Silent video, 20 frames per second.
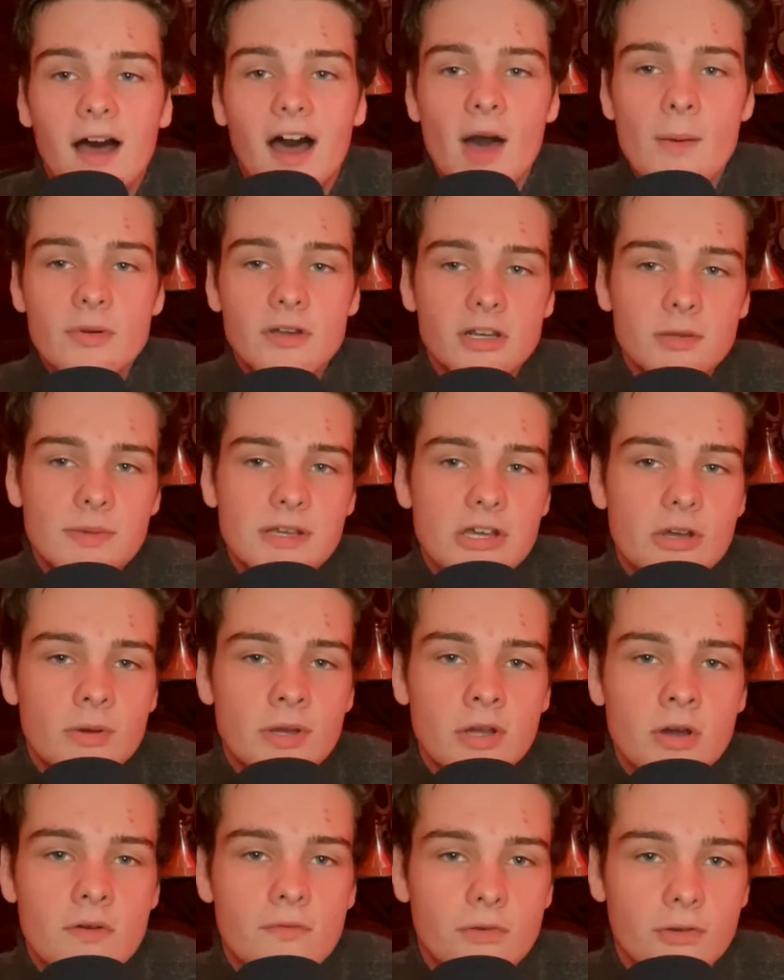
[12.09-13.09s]
I'm going to be going
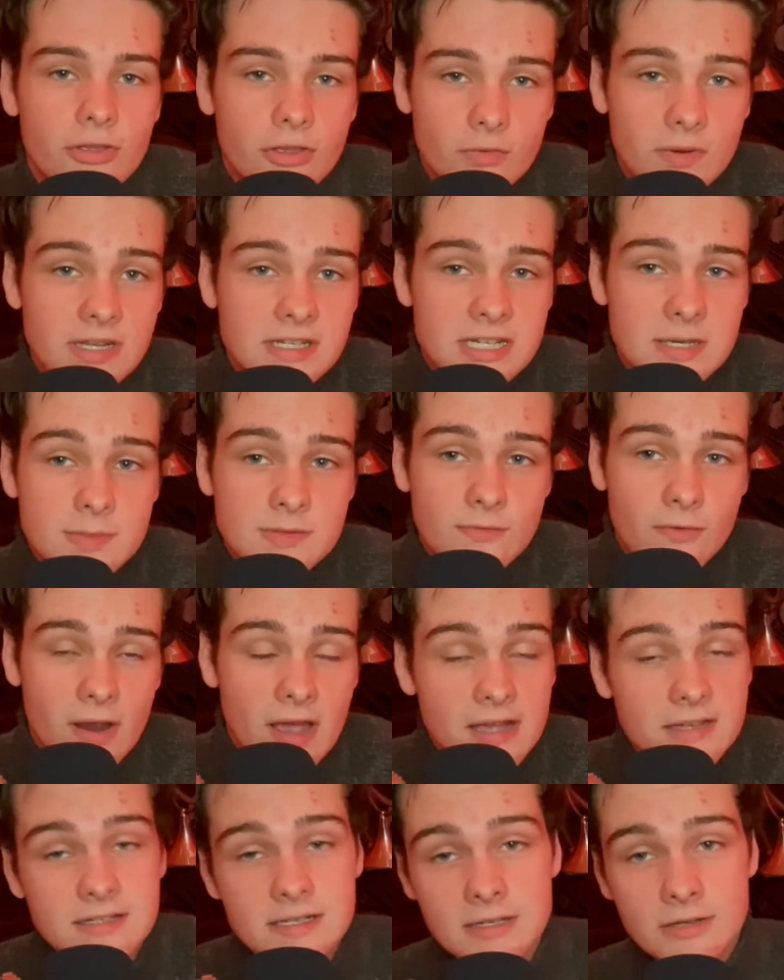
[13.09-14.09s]
over 3 tips for
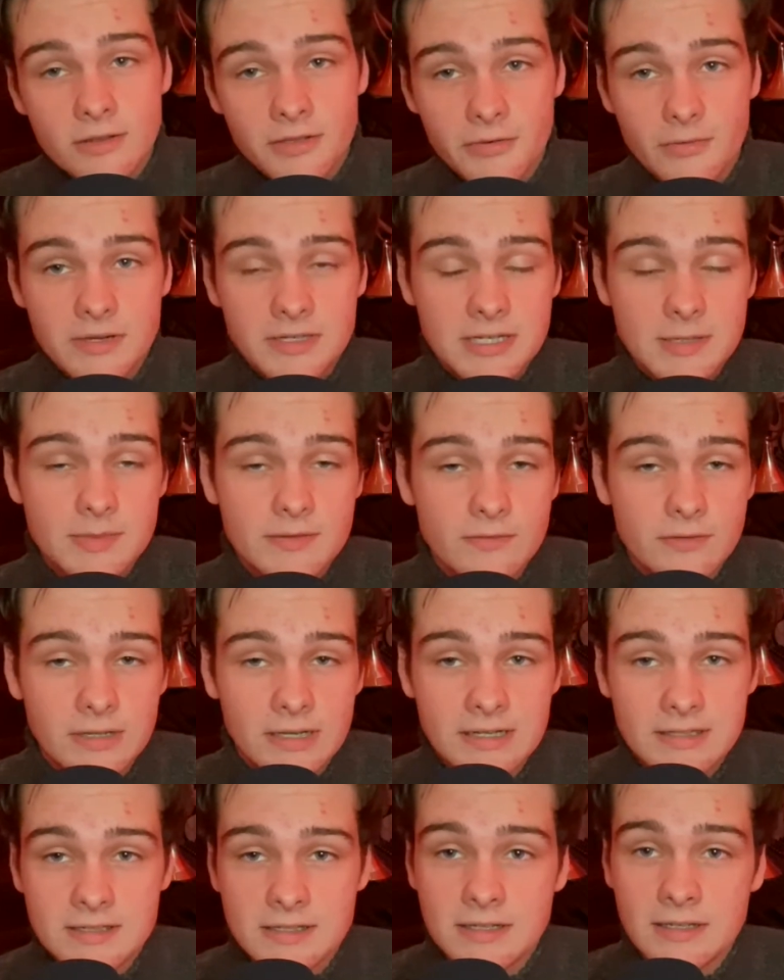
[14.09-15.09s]
acting, 3 tips for
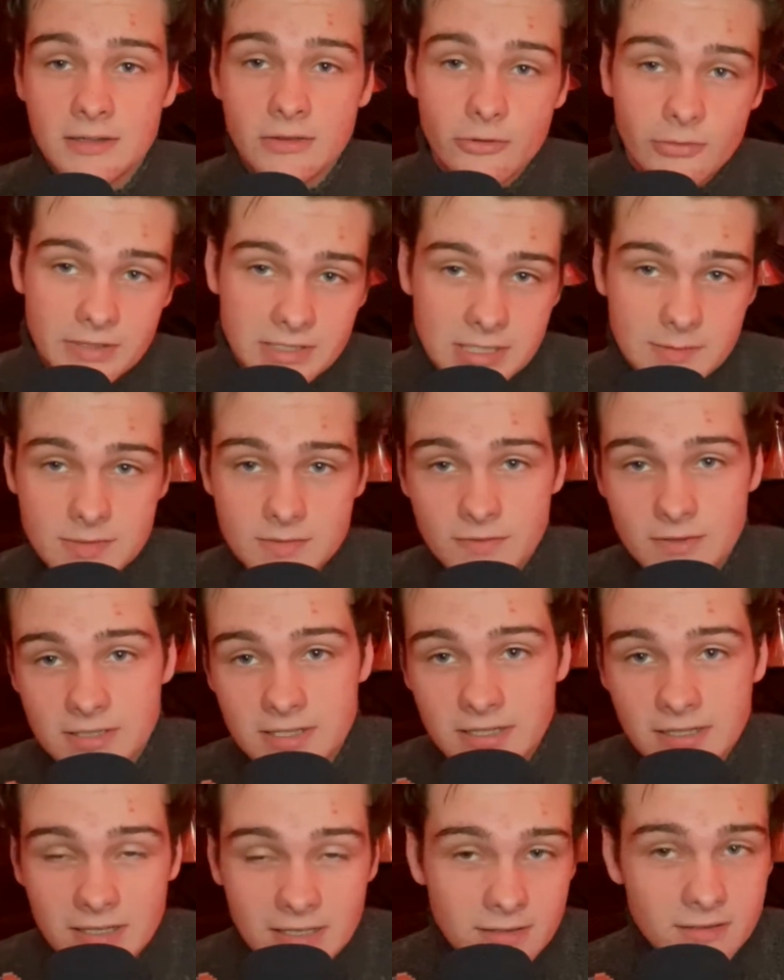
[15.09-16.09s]
dancing, and 3 tips for
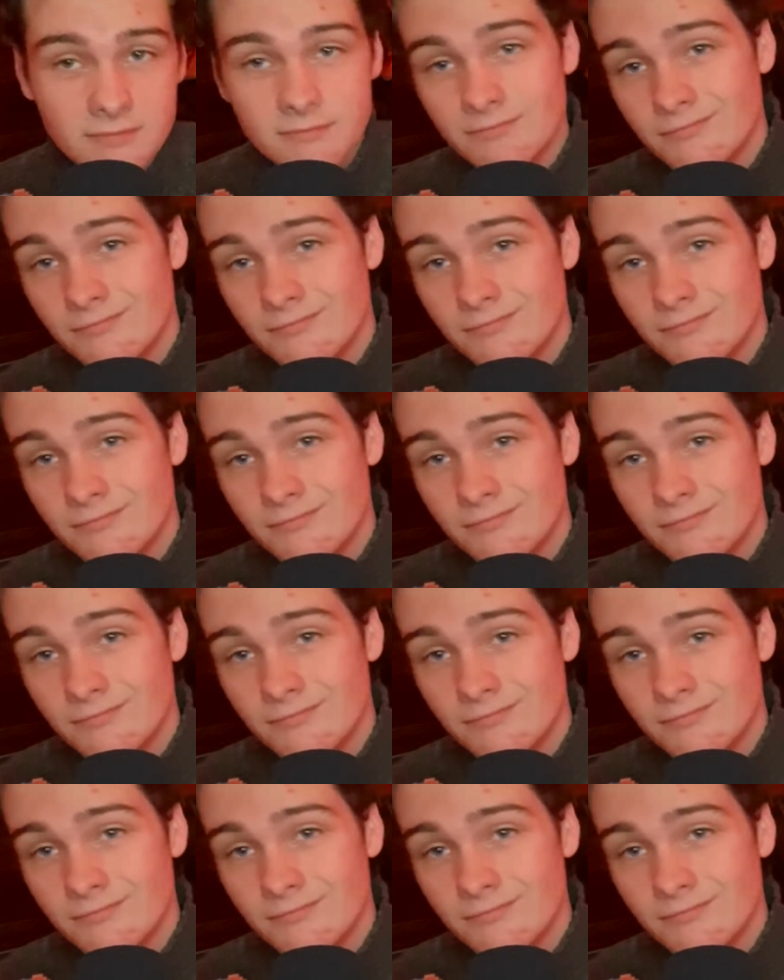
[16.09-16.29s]
singing,